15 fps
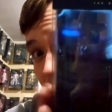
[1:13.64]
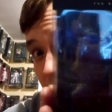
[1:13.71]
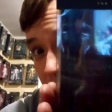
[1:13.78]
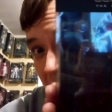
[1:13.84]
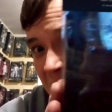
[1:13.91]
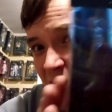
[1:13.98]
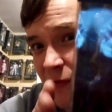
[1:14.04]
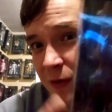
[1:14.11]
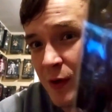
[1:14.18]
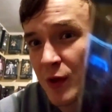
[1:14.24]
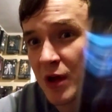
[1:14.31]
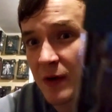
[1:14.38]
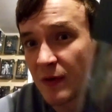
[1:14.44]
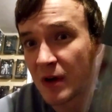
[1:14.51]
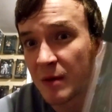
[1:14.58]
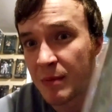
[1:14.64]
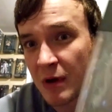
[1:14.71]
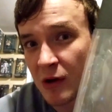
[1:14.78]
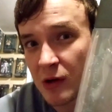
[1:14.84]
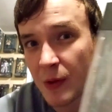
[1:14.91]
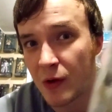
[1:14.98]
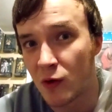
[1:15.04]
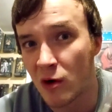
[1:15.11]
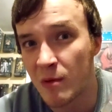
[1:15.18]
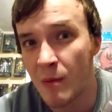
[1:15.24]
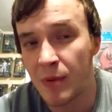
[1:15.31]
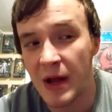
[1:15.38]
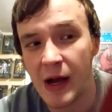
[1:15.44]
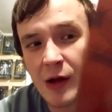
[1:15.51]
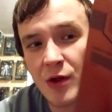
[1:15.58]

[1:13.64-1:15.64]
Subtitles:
the box feels different compared to the normal Black